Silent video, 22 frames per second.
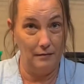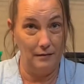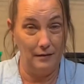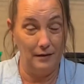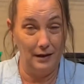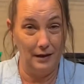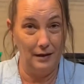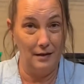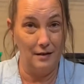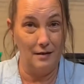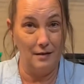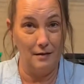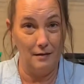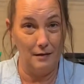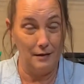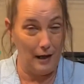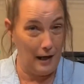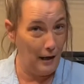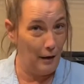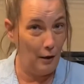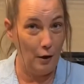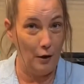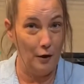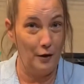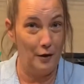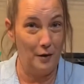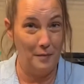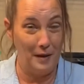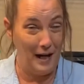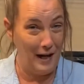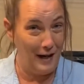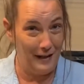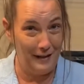that isn't diehard
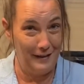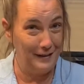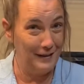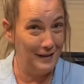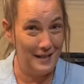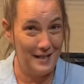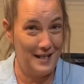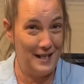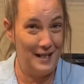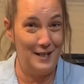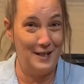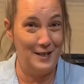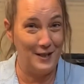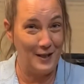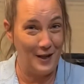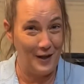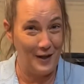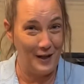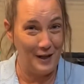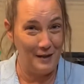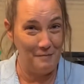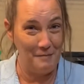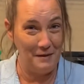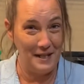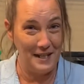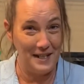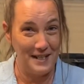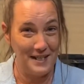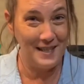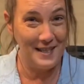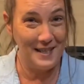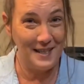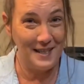about the seed starting mix.